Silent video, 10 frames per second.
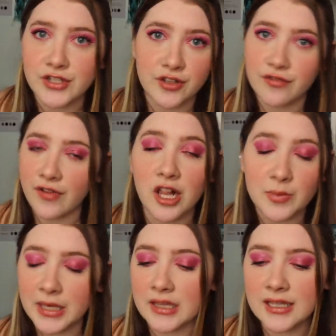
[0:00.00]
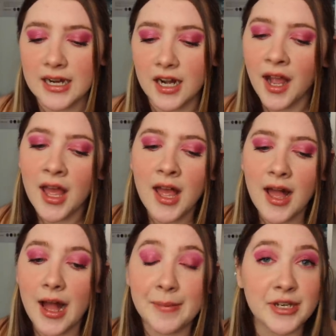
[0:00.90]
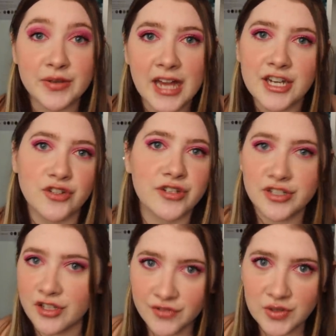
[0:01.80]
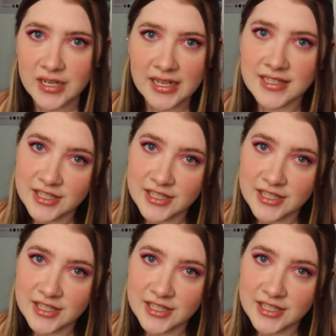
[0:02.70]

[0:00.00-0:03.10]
Just go follow me on there um, and you can enter. There's still a few days.